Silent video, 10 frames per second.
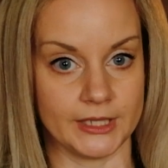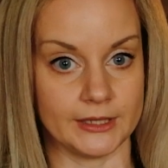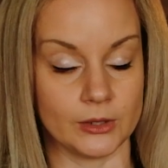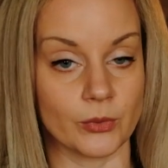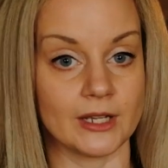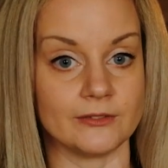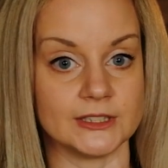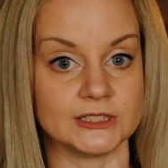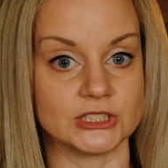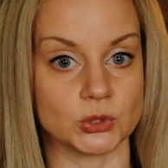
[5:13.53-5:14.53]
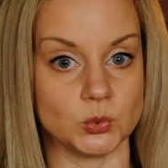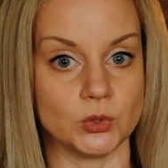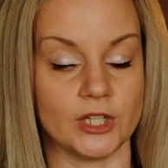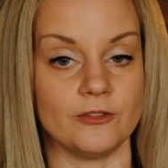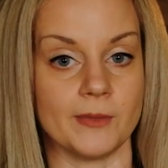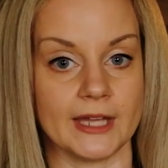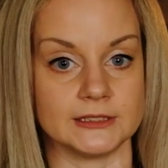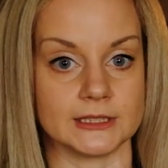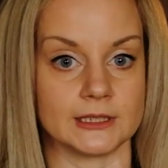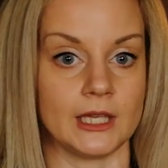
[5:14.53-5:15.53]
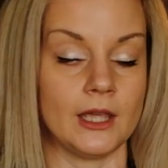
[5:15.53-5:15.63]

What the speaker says: in the relevant school of magic,